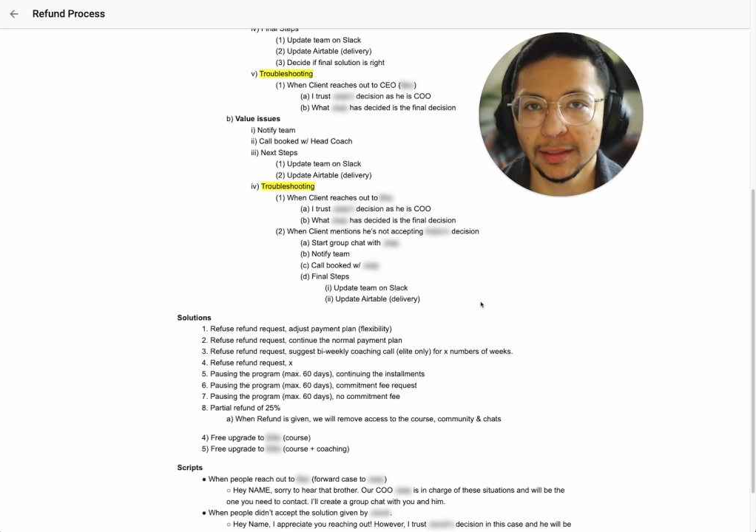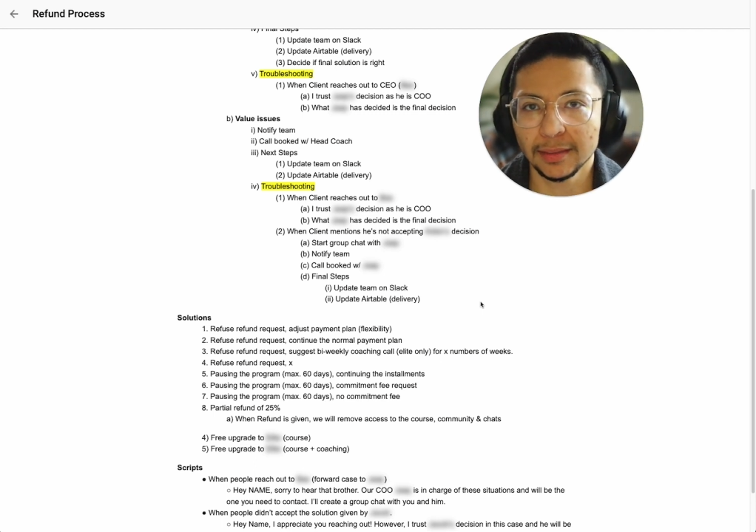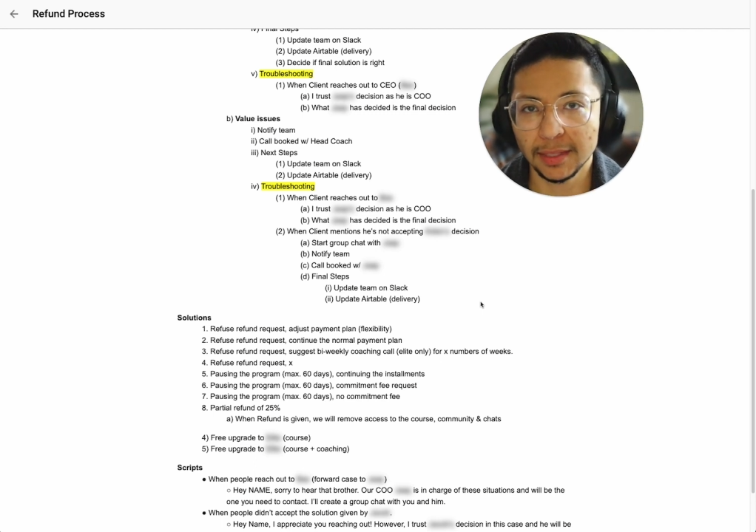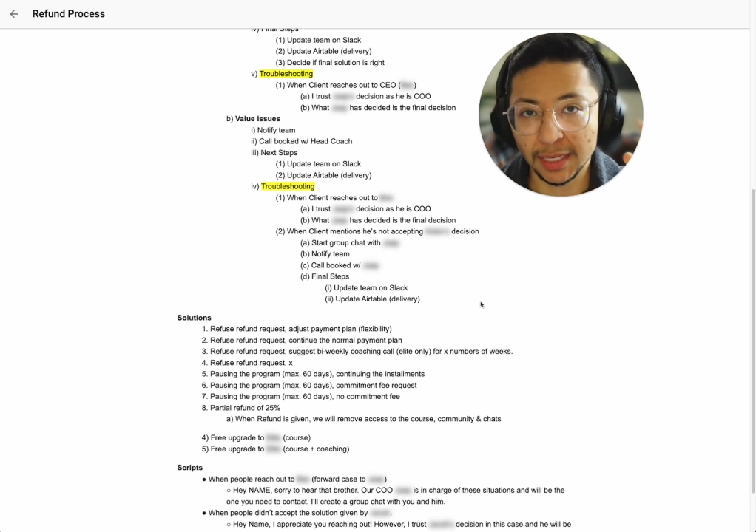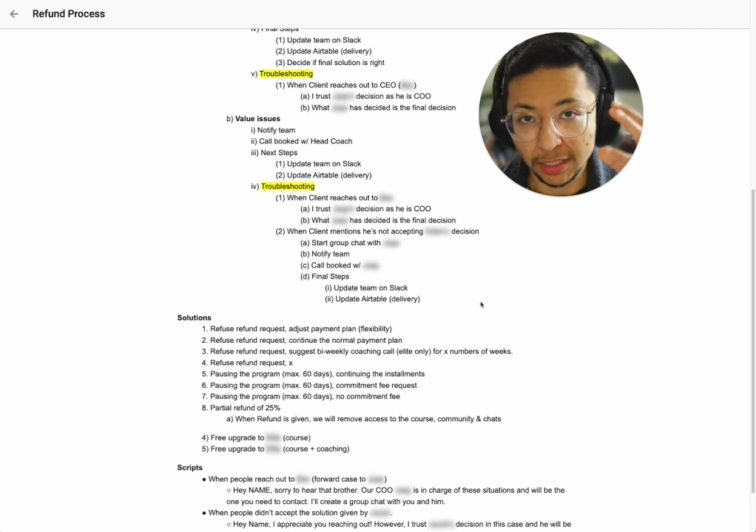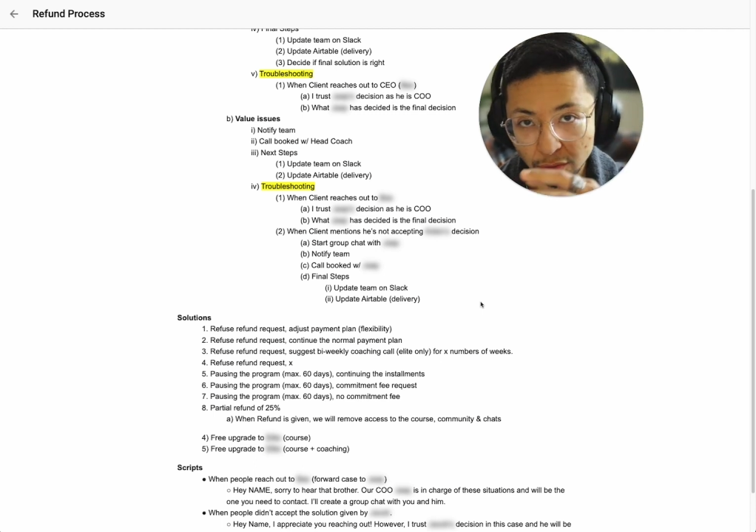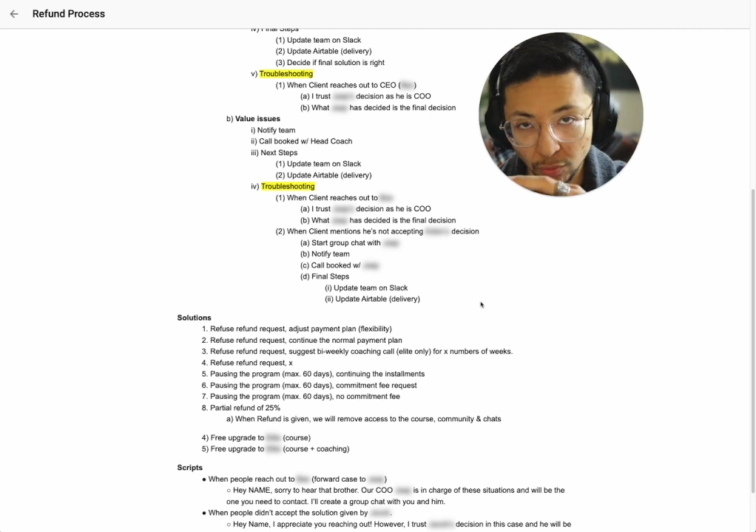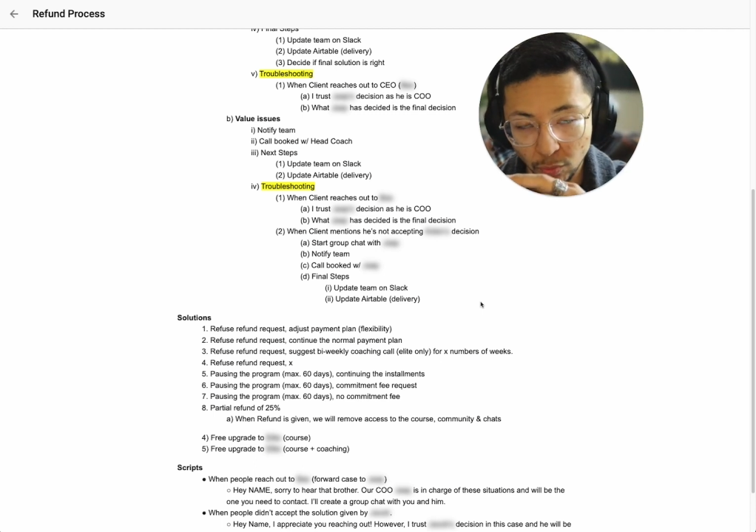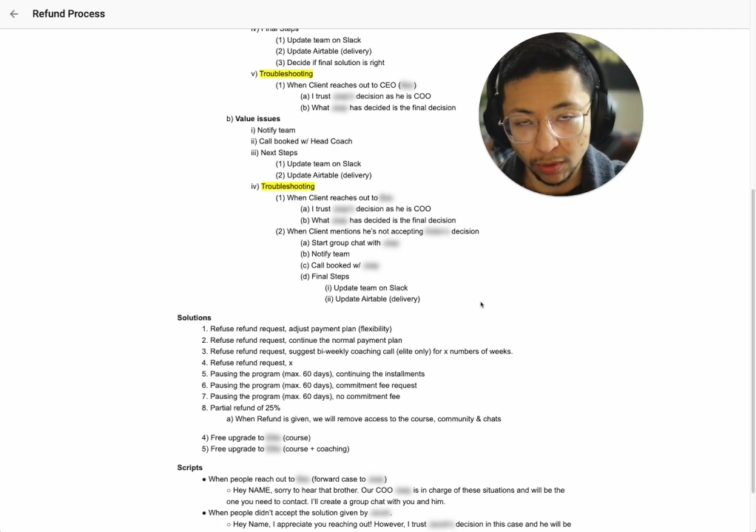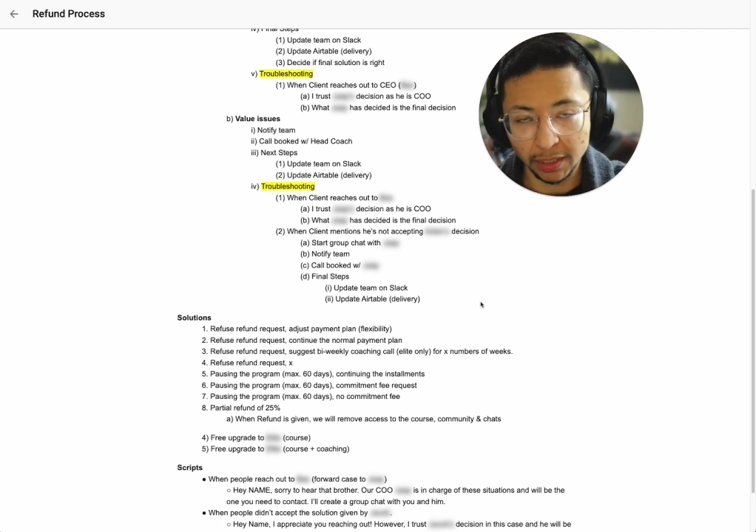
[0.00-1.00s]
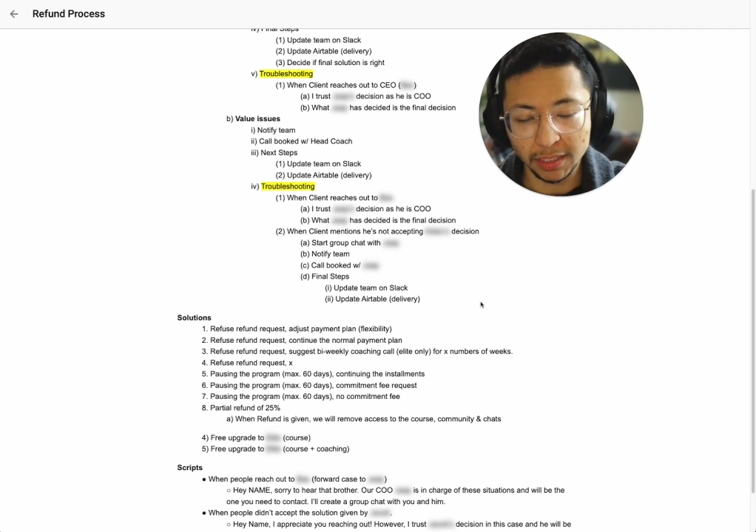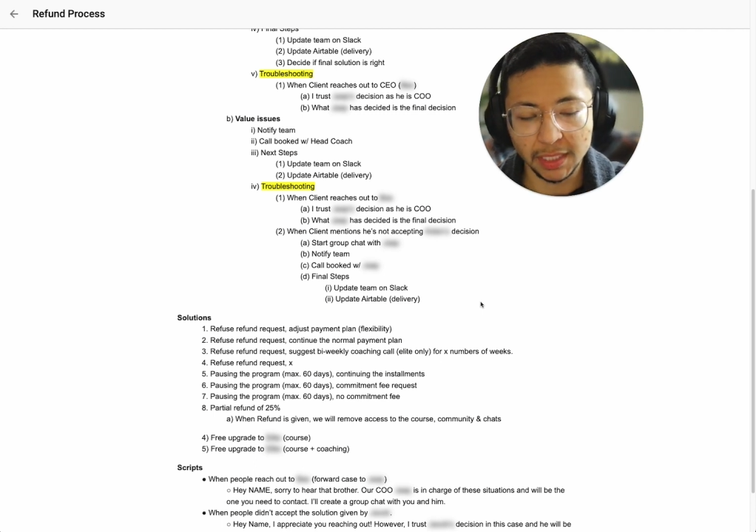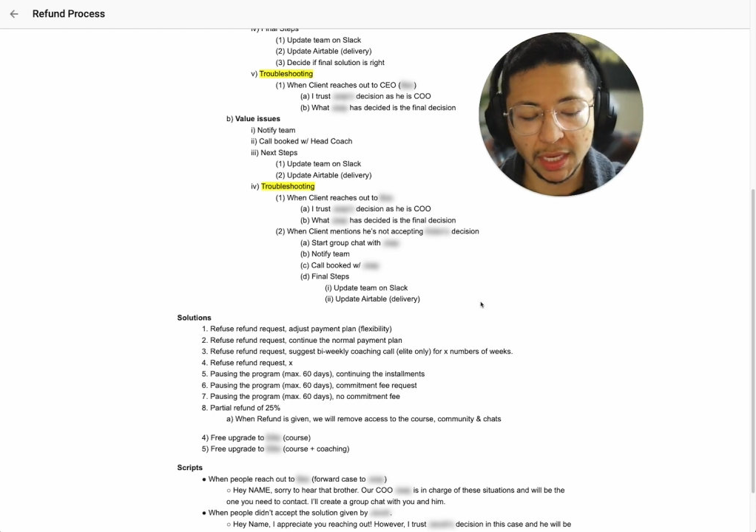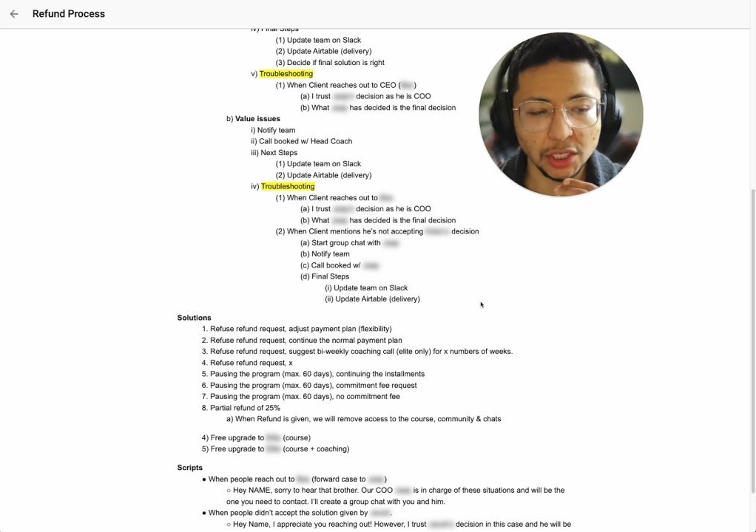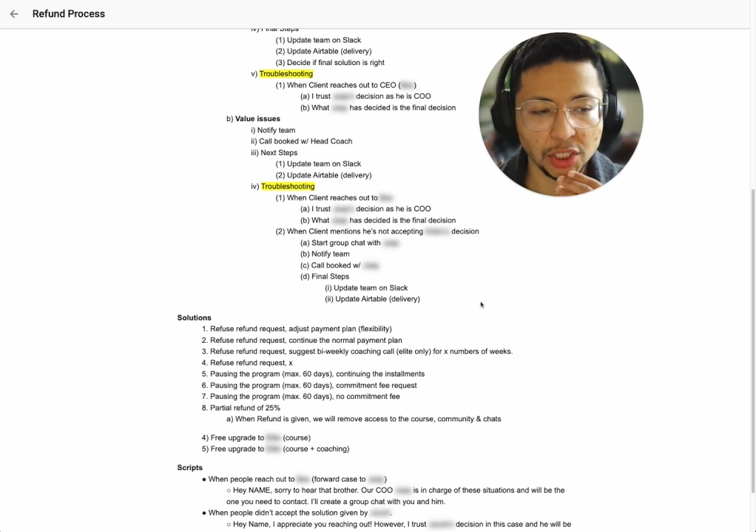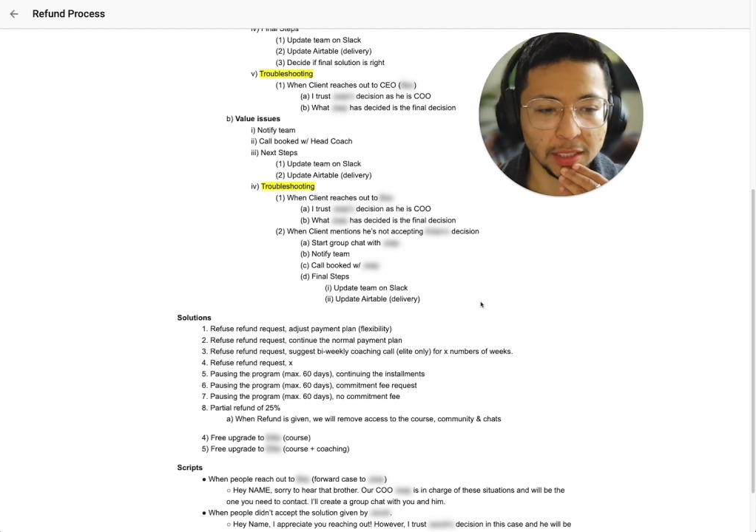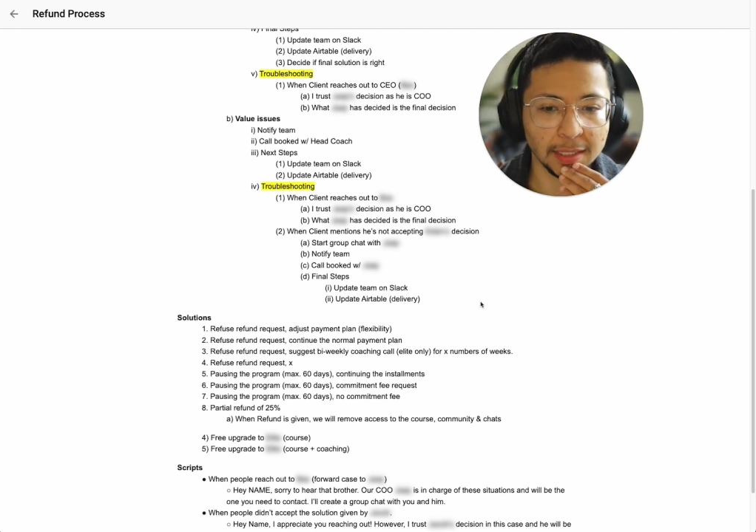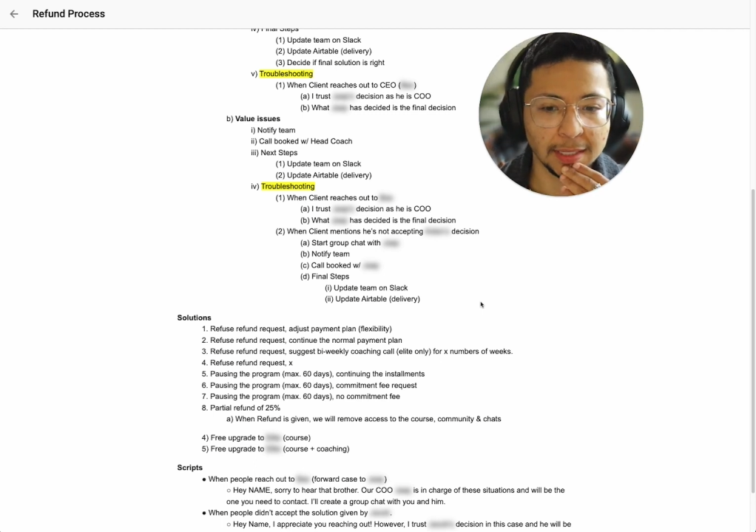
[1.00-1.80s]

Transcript: in your organization,